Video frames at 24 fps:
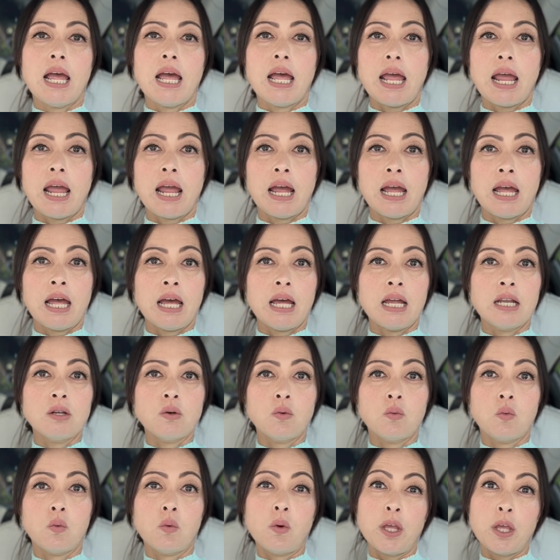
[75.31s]

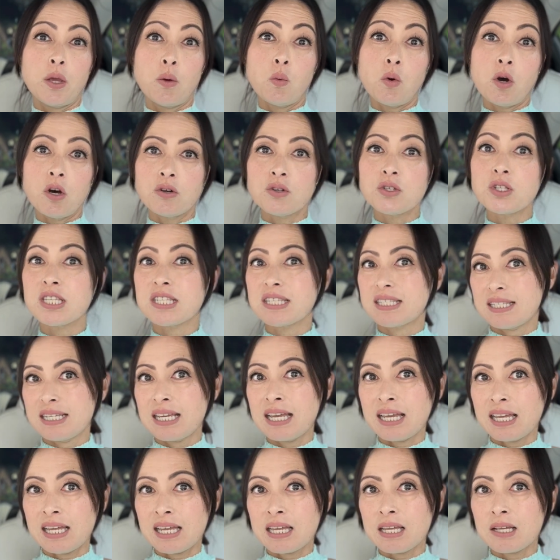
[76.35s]
And we will
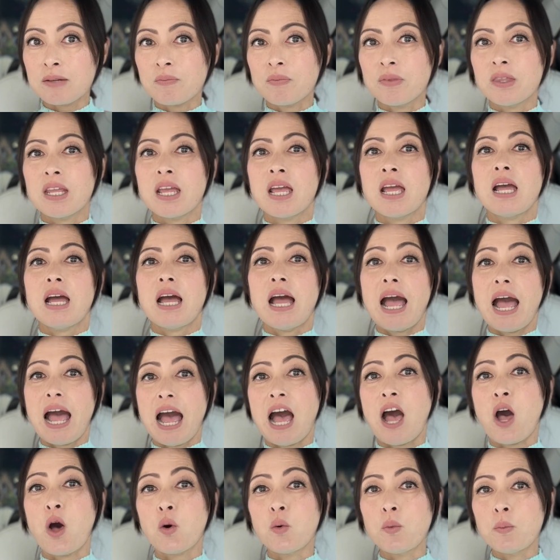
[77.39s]
see
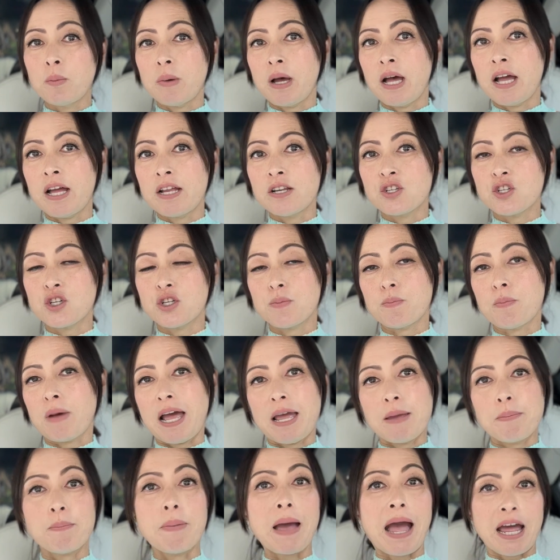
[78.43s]
how much
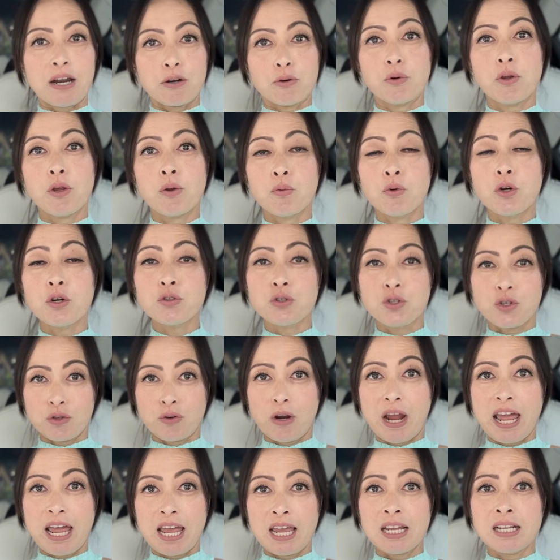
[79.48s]
my battery will
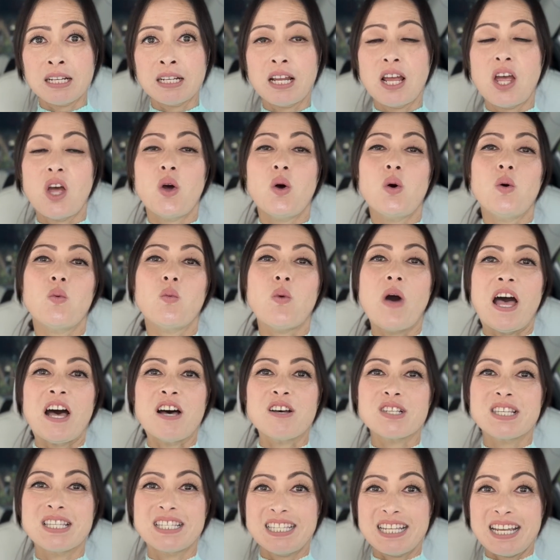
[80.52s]
drain while
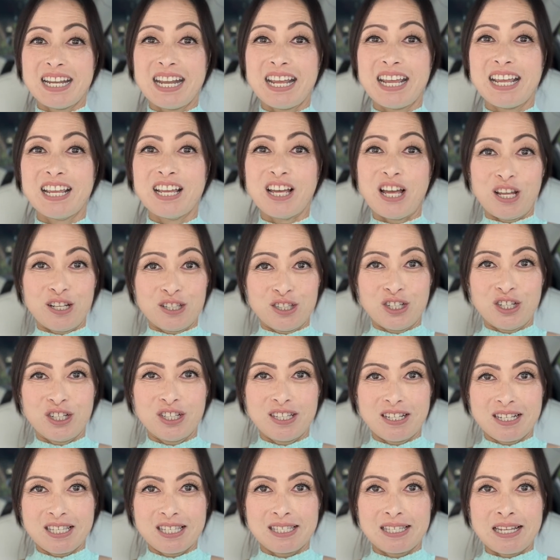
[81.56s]
sitting under
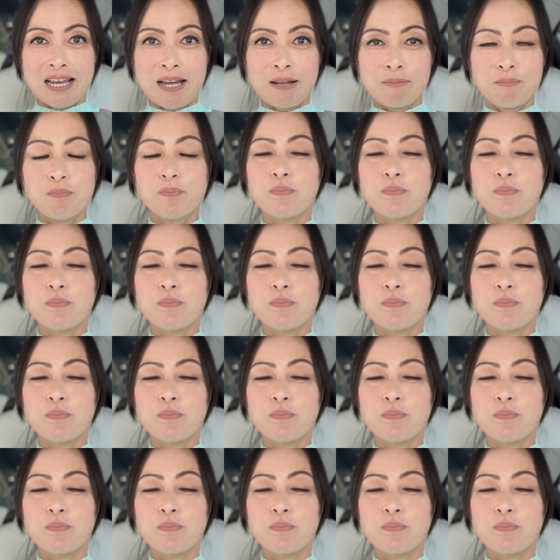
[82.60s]
the sun.